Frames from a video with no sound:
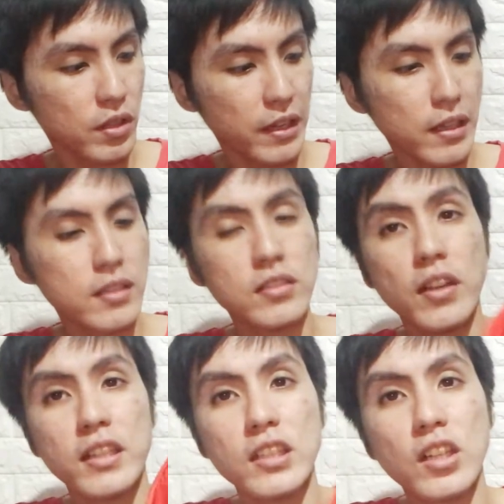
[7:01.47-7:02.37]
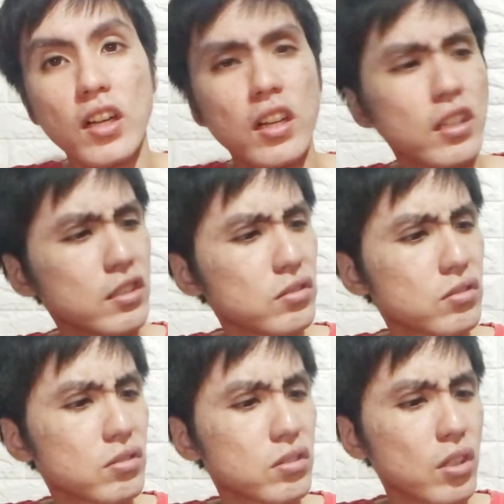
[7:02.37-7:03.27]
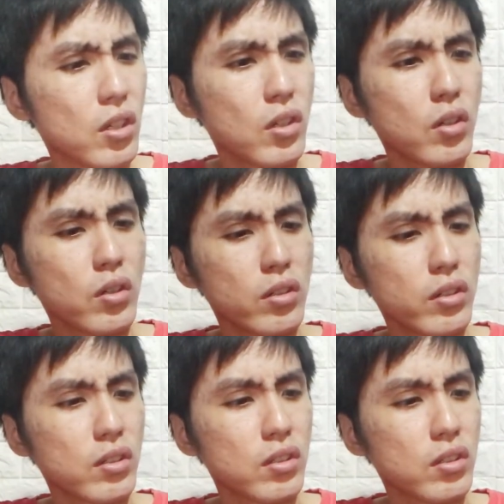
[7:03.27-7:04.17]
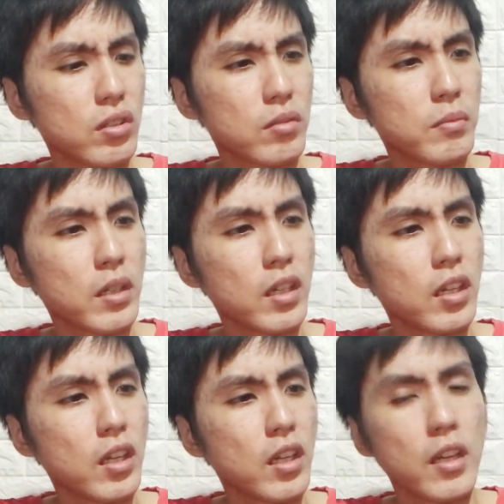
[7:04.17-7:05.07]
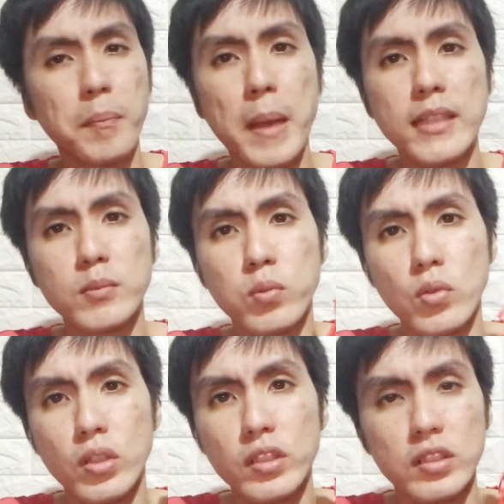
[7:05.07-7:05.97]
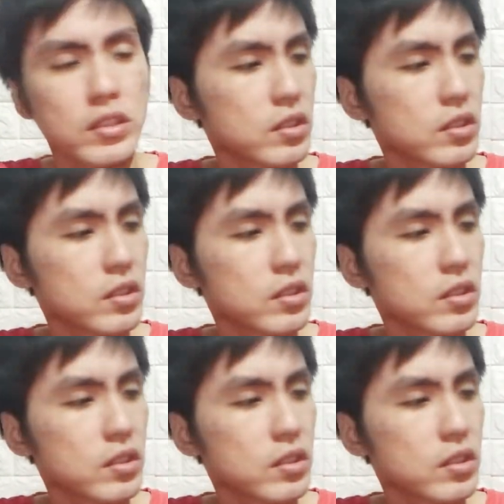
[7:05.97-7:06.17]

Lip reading: your, I guess, credit cards or passport,